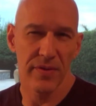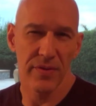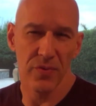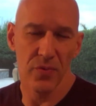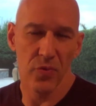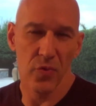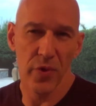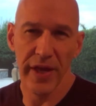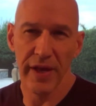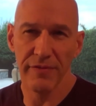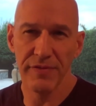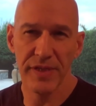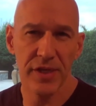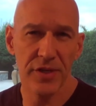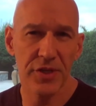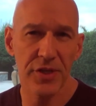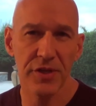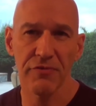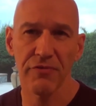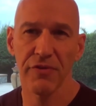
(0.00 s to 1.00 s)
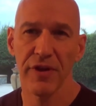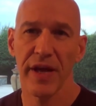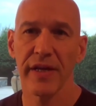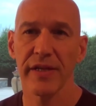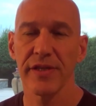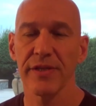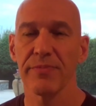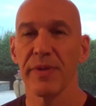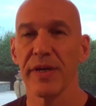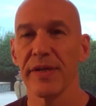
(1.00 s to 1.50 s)
we have such
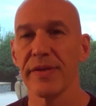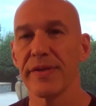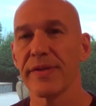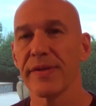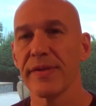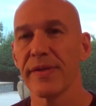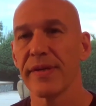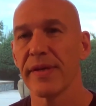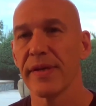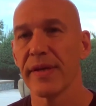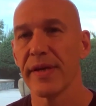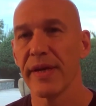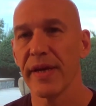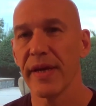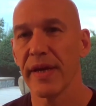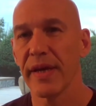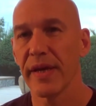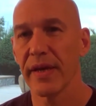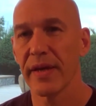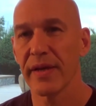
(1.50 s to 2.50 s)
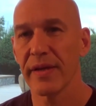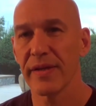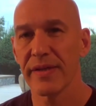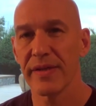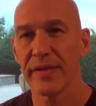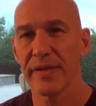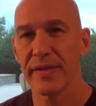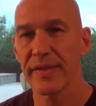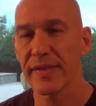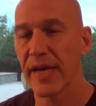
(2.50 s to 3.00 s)
advancements
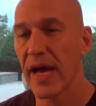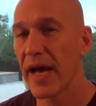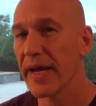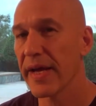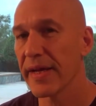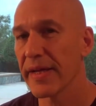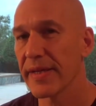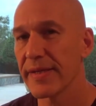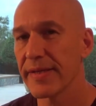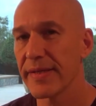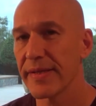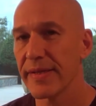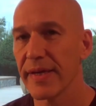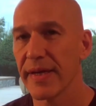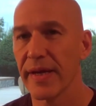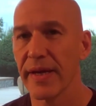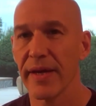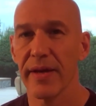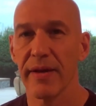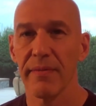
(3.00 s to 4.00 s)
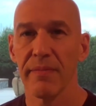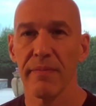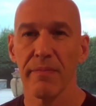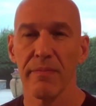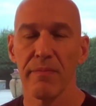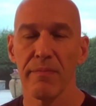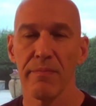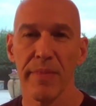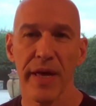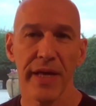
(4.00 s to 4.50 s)
in science and
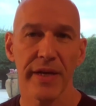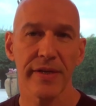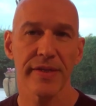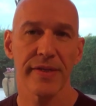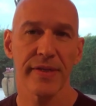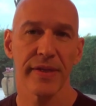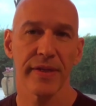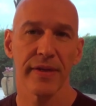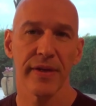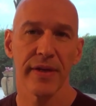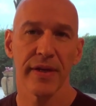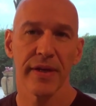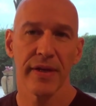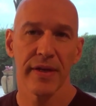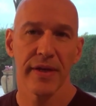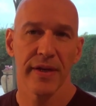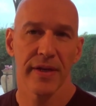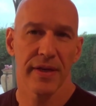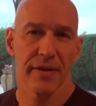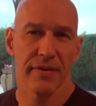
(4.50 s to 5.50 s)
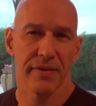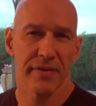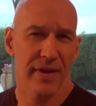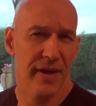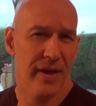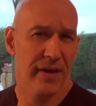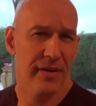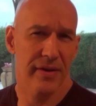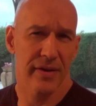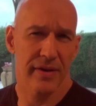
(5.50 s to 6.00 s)
medicine
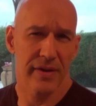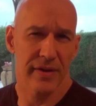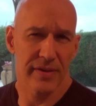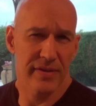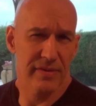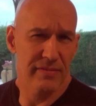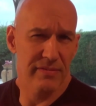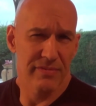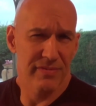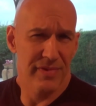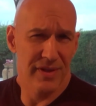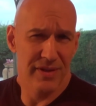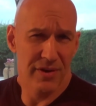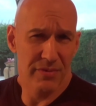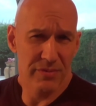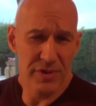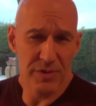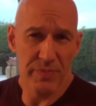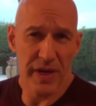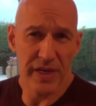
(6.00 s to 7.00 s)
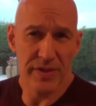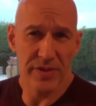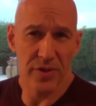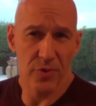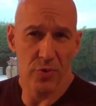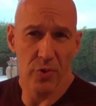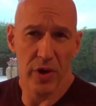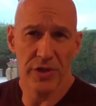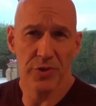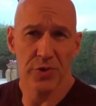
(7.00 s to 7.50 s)
that it almost begs the
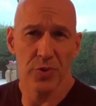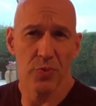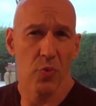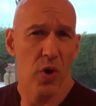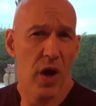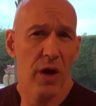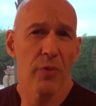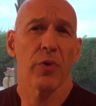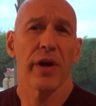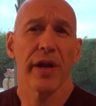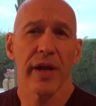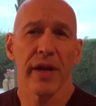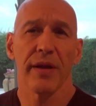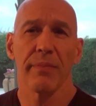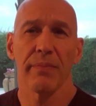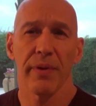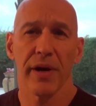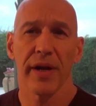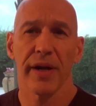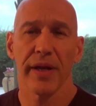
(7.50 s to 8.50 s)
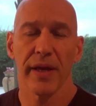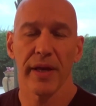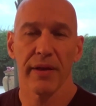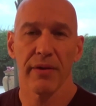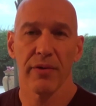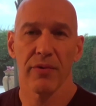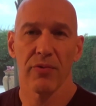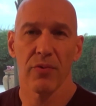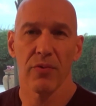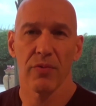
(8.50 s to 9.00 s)
question, why would
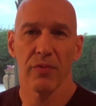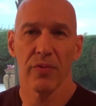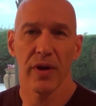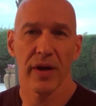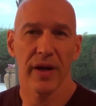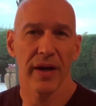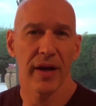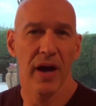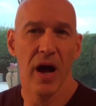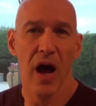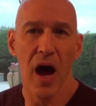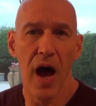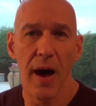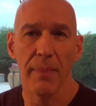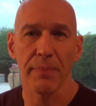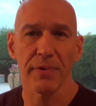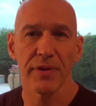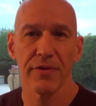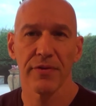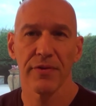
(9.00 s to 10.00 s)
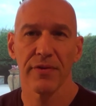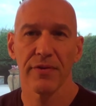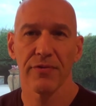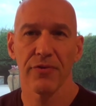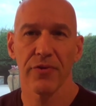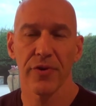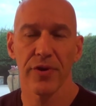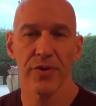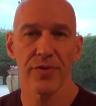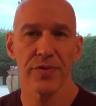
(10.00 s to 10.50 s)
anybody opt
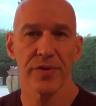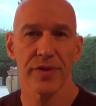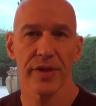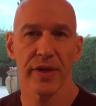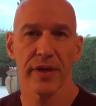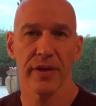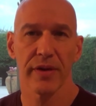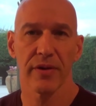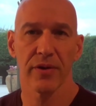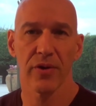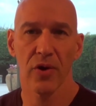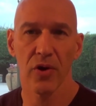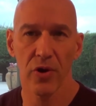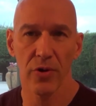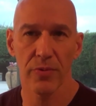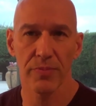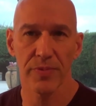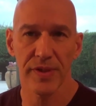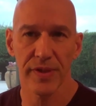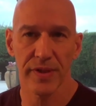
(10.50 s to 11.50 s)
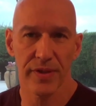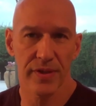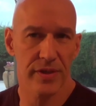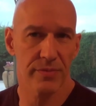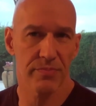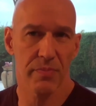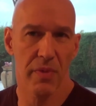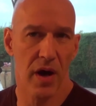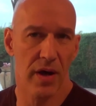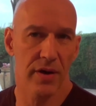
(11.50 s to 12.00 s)
for using herbs in
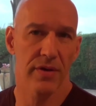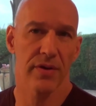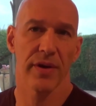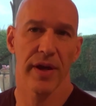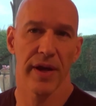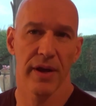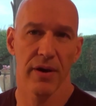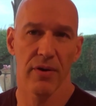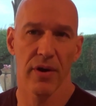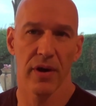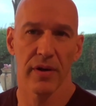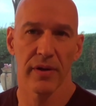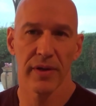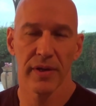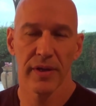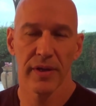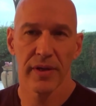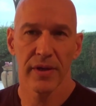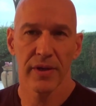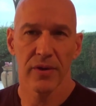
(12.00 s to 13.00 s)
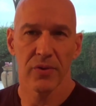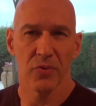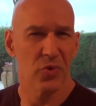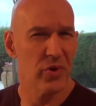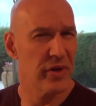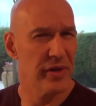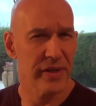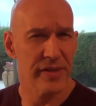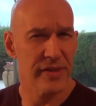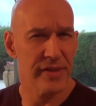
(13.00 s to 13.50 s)
this modern era?
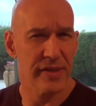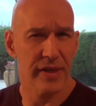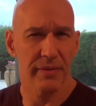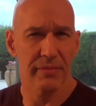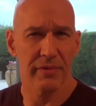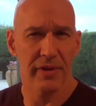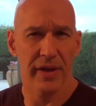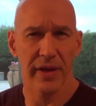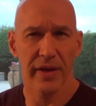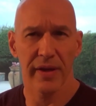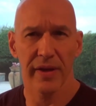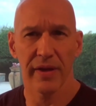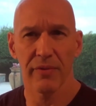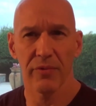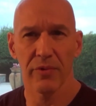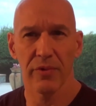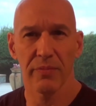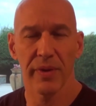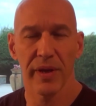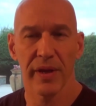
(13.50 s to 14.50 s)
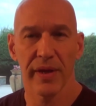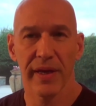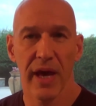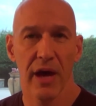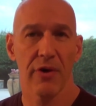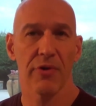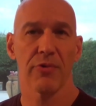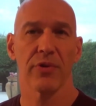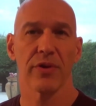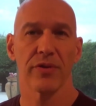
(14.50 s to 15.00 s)
Wouldn't it seem like it would be
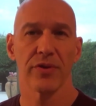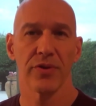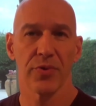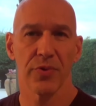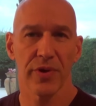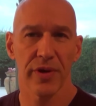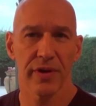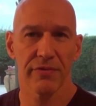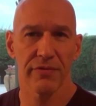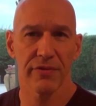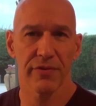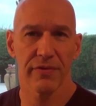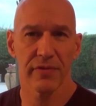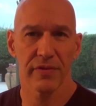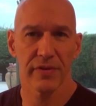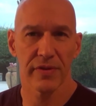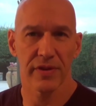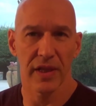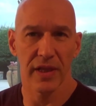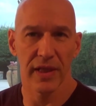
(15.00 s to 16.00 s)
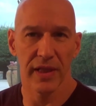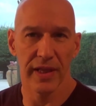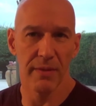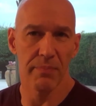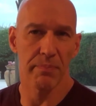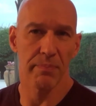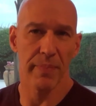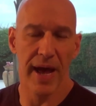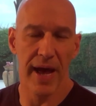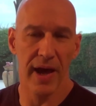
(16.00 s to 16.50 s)
counterintuitive to
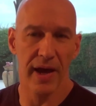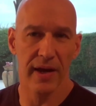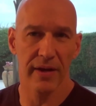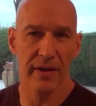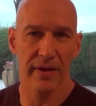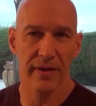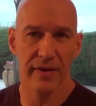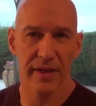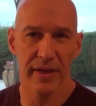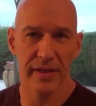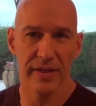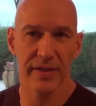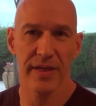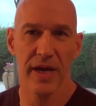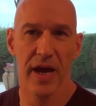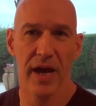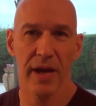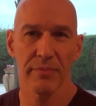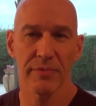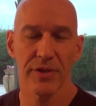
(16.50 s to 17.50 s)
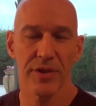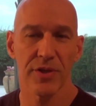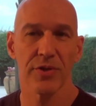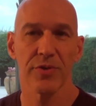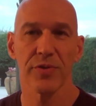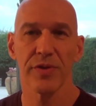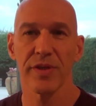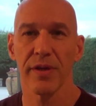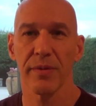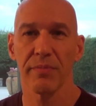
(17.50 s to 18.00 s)
leap back in time to
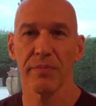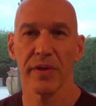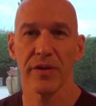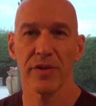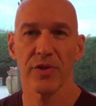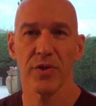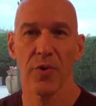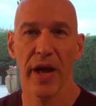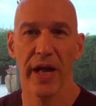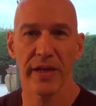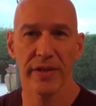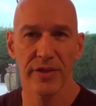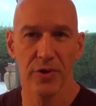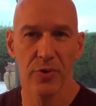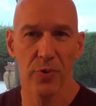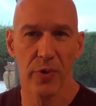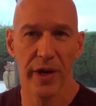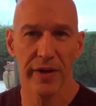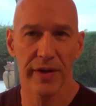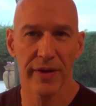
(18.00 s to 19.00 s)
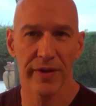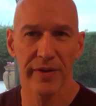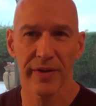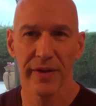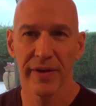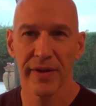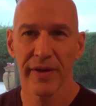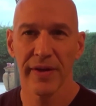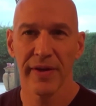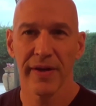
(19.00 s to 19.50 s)
use something so antiquated
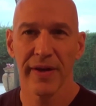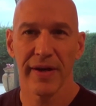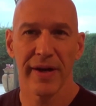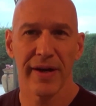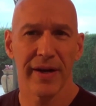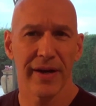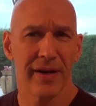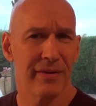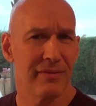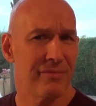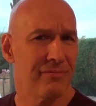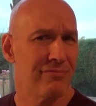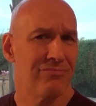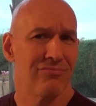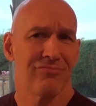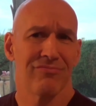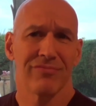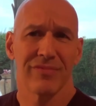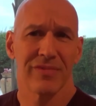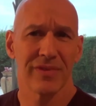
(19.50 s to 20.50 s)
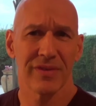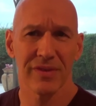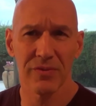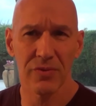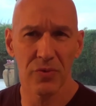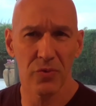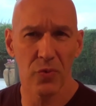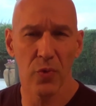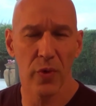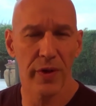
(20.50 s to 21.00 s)

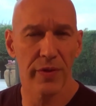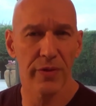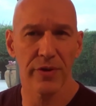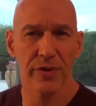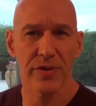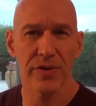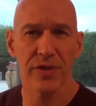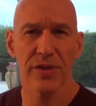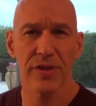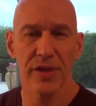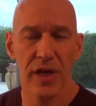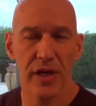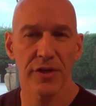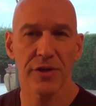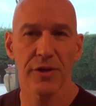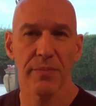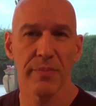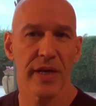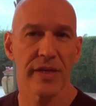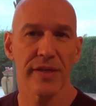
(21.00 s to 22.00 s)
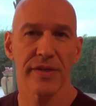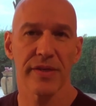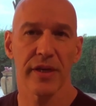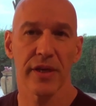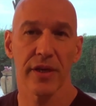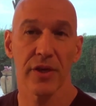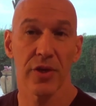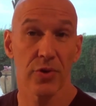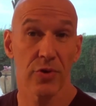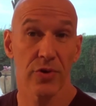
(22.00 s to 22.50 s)
when there's such
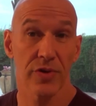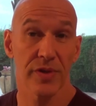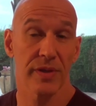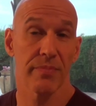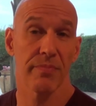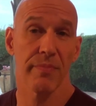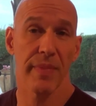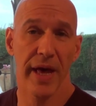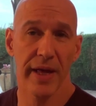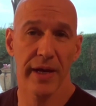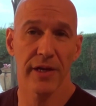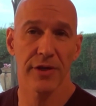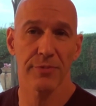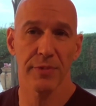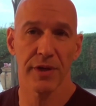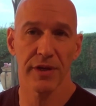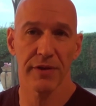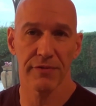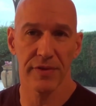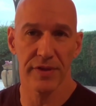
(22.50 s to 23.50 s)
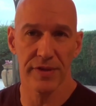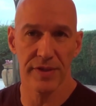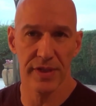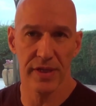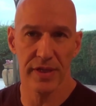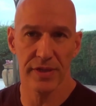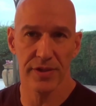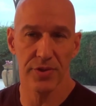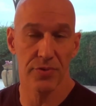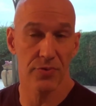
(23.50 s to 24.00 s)
amazing cures and management of
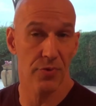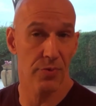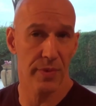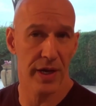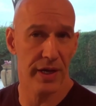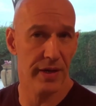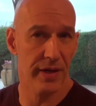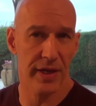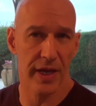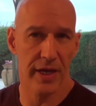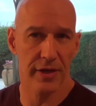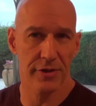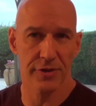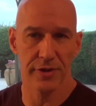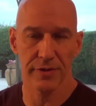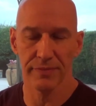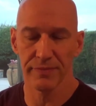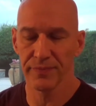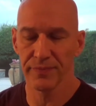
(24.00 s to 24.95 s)
disease through medication?